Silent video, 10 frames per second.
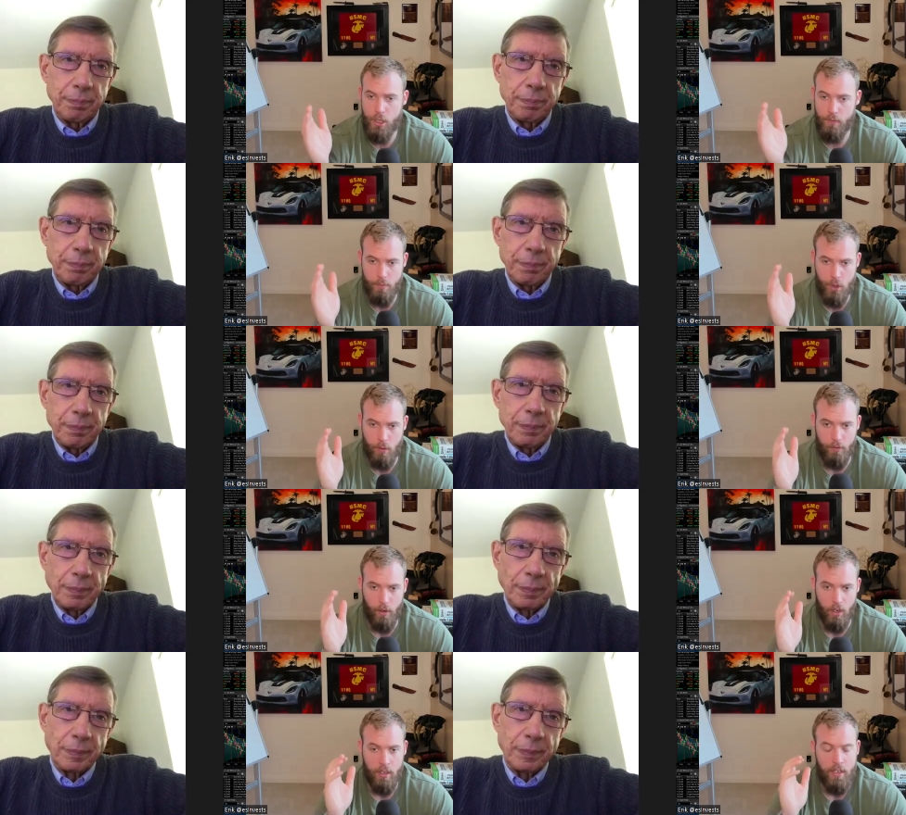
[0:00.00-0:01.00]
Speaker 1: bunch of them
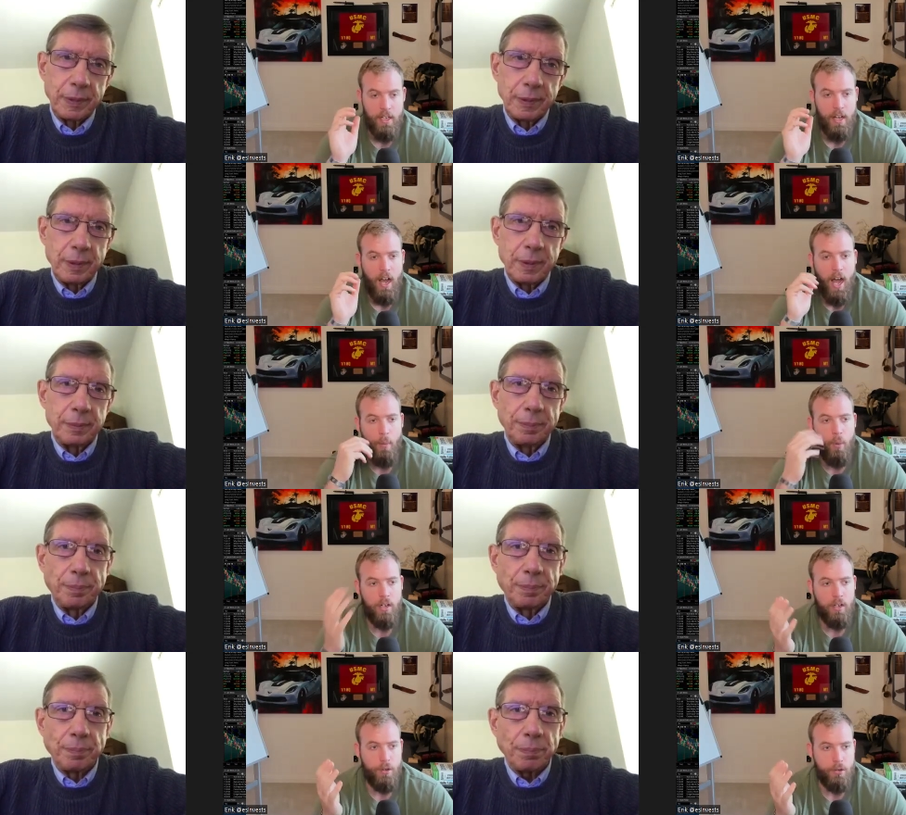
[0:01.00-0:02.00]
so far. I
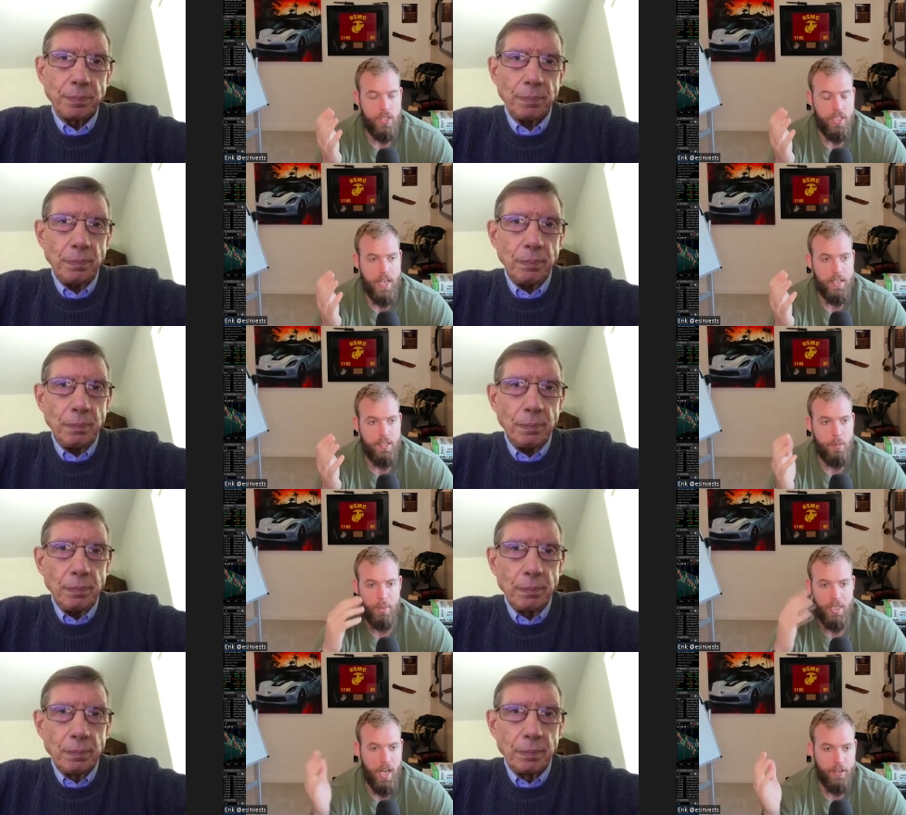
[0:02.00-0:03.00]
want to
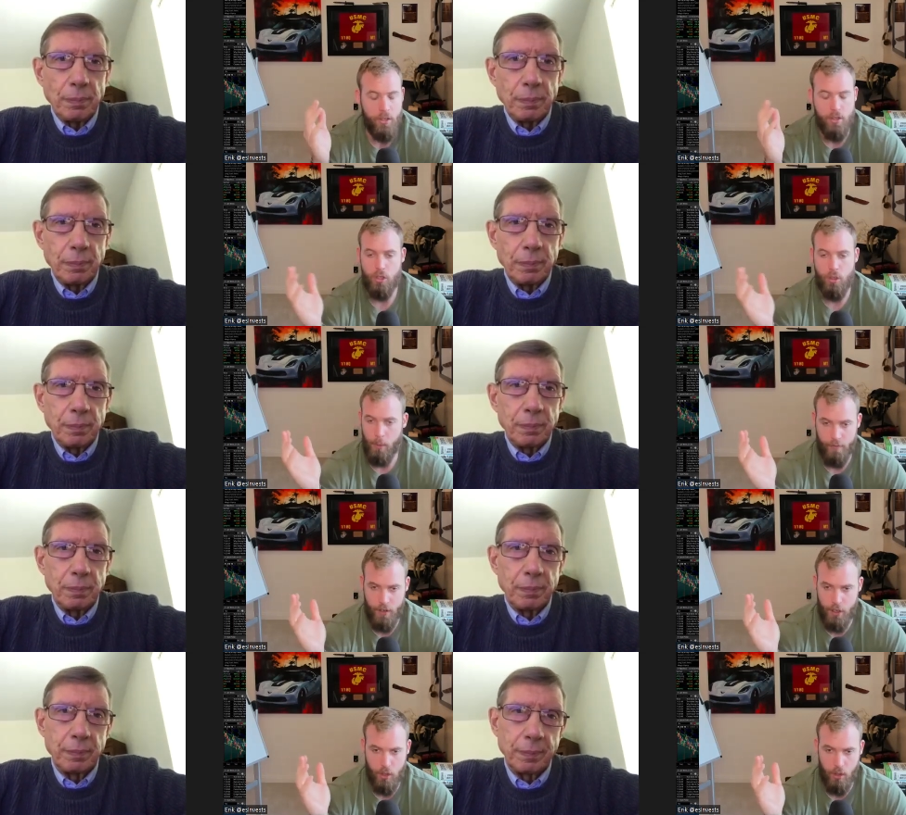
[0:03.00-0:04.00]
understand beyond the
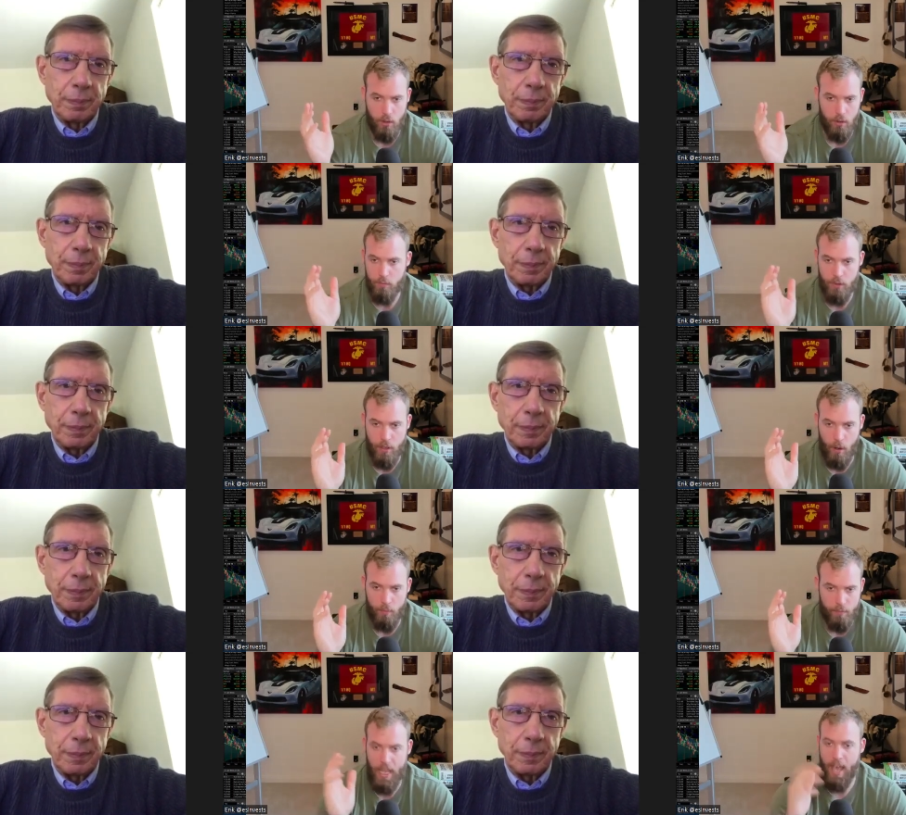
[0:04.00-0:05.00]
superficial, you
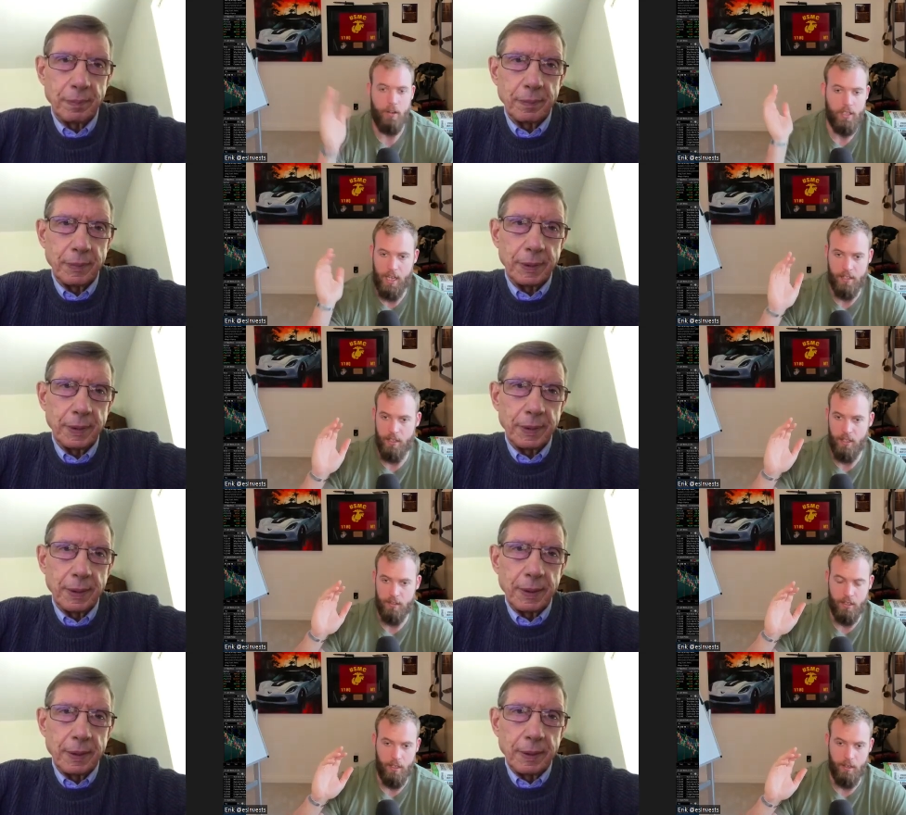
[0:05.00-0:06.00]
know, yeah, okay,
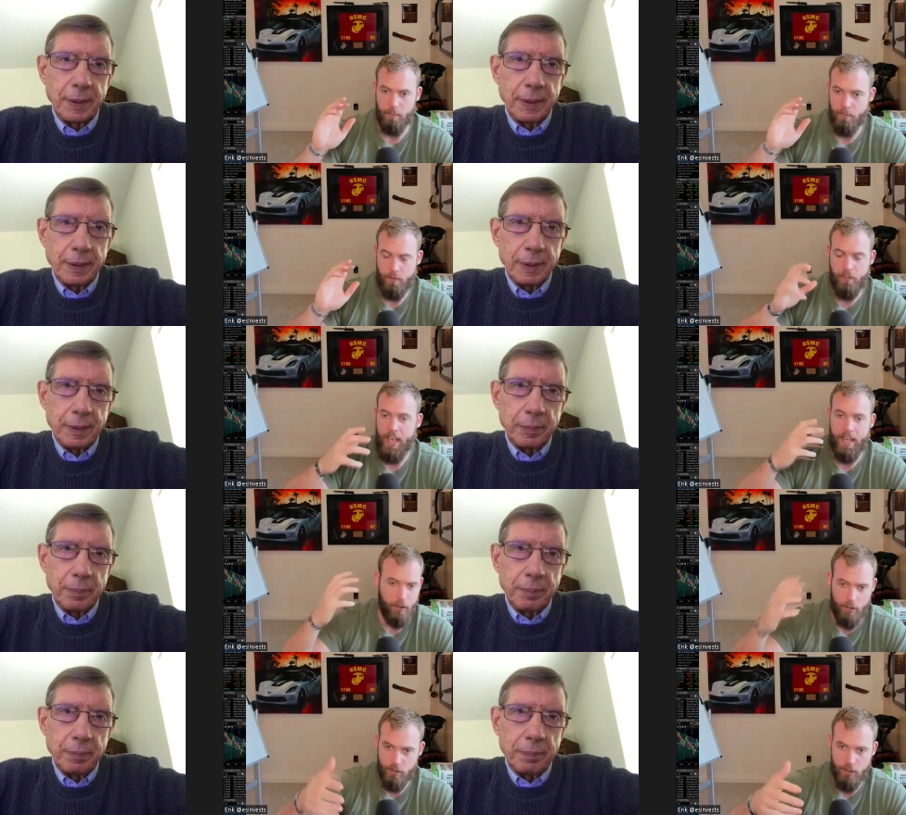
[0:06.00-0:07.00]
the the
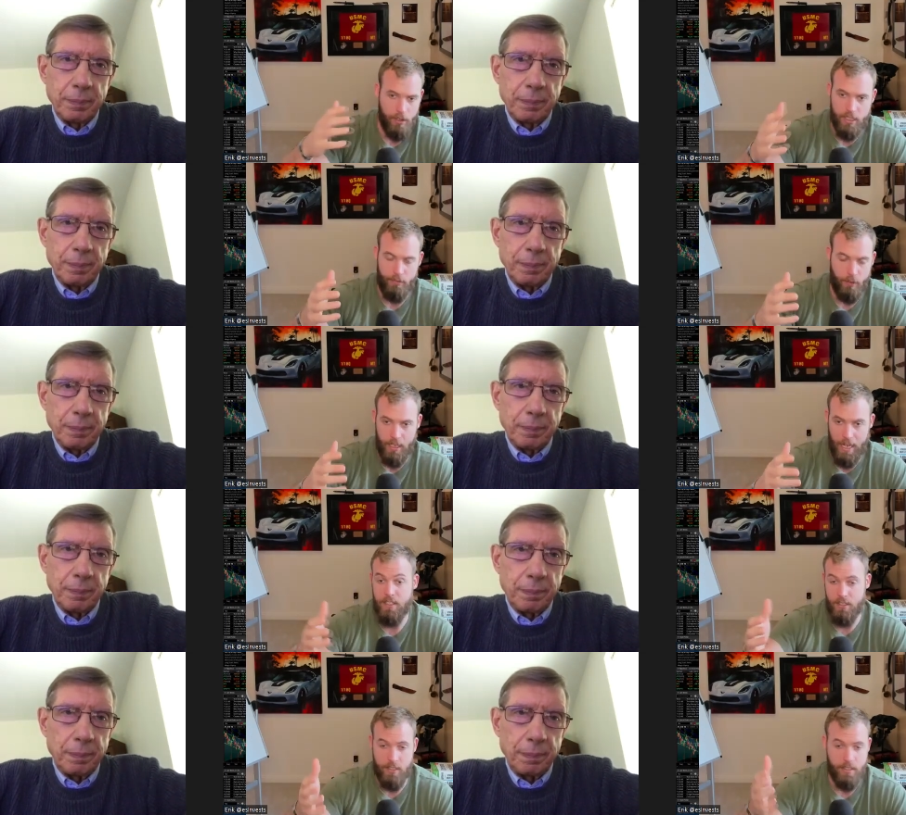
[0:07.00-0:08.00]
Fed or you know the
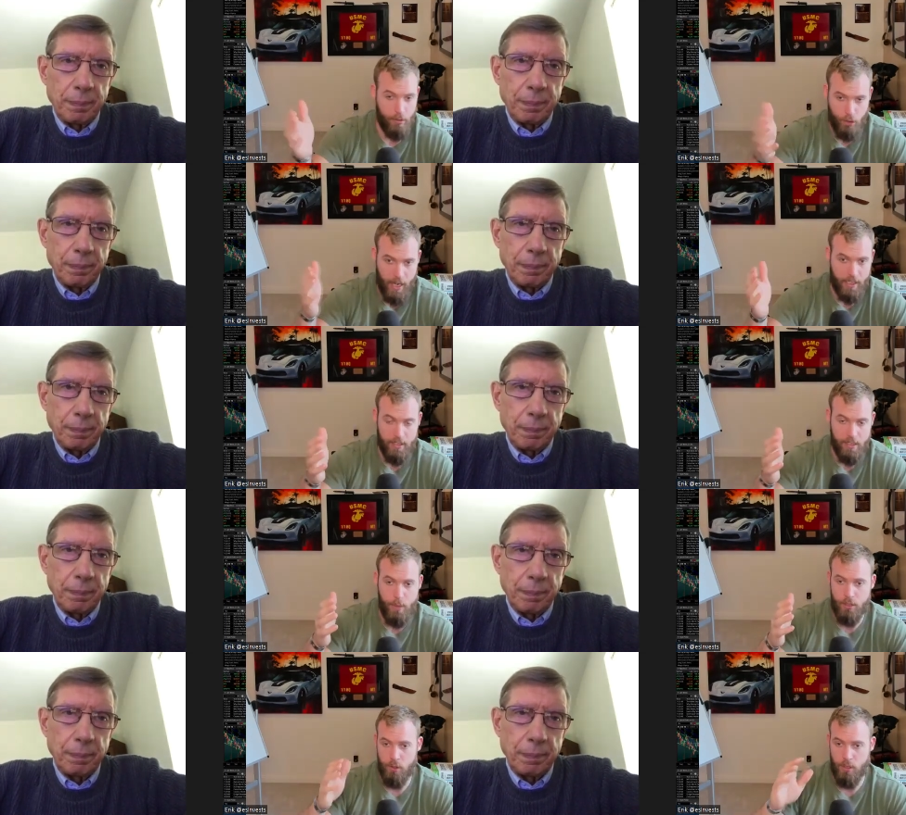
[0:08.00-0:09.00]
different entities that are
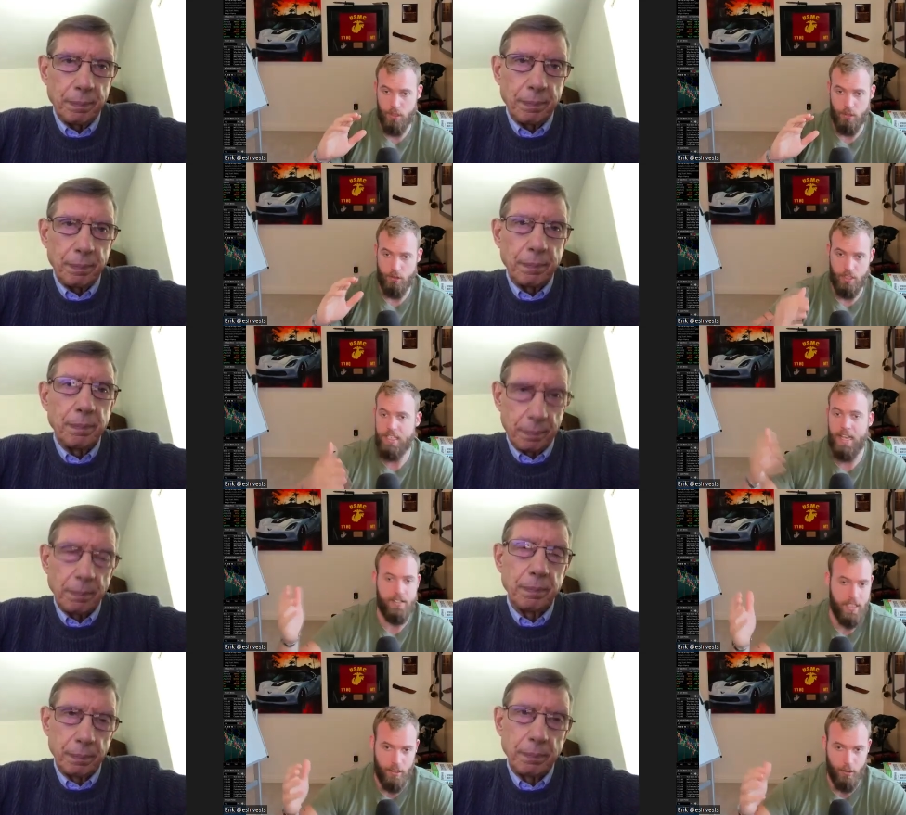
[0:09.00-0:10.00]
tracking these metrics, they're just
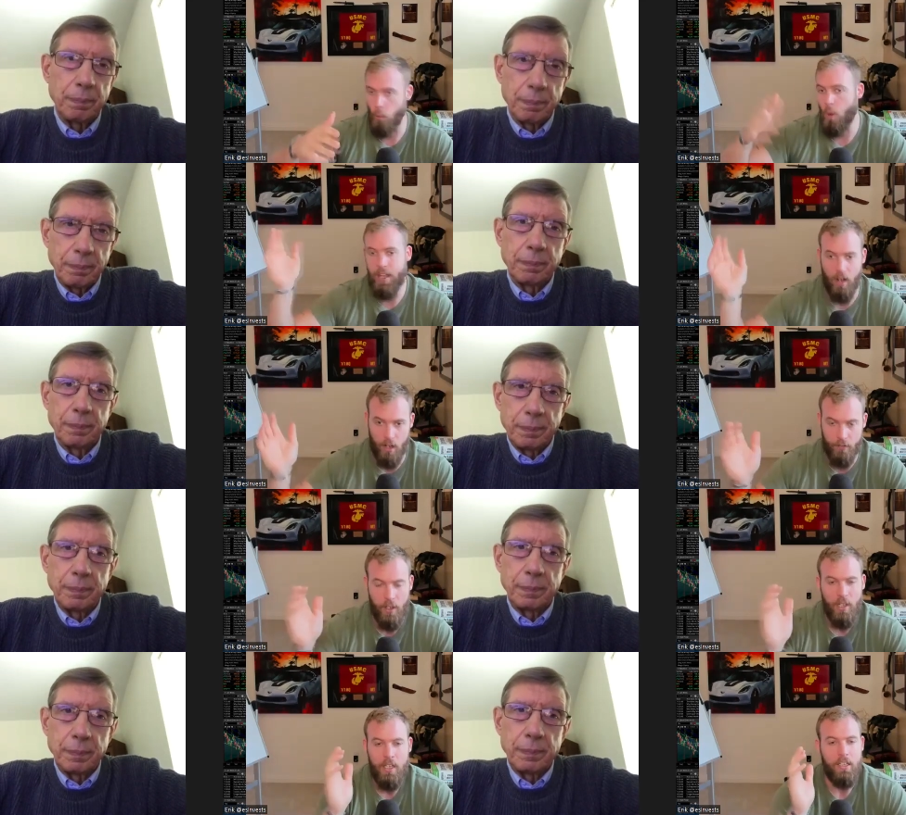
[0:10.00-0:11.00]
guessing and they're way
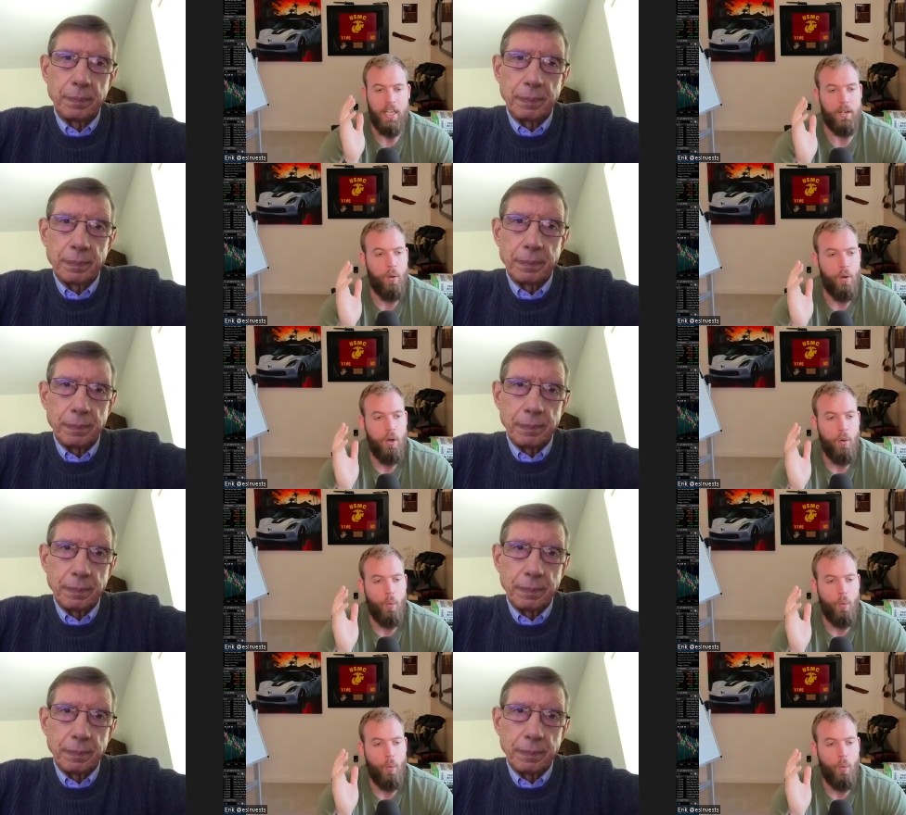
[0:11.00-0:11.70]
off. Like